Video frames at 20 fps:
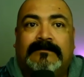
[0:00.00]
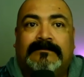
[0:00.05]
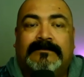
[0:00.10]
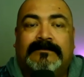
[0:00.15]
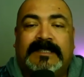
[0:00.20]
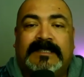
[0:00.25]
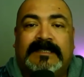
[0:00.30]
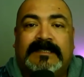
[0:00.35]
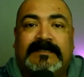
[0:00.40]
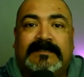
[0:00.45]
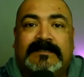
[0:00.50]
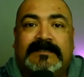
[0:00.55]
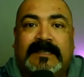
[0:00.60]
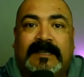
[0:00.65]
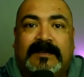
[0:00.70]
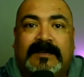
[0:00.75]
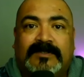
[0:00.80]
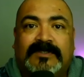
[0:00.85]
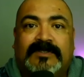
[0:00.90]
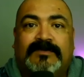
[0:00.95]
because I
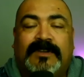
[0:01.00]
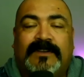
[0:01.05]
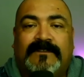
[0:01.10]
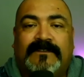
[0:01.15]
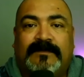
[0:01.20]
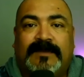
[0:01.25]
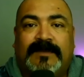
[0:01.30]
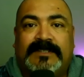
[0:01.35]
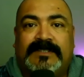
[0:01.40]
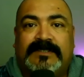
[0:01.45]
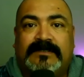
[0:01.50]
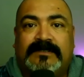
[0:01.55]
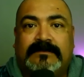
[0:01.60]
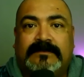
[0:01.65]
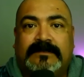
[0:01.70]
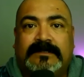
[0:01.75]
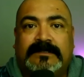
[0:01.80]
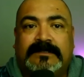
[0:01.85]
was away from my children.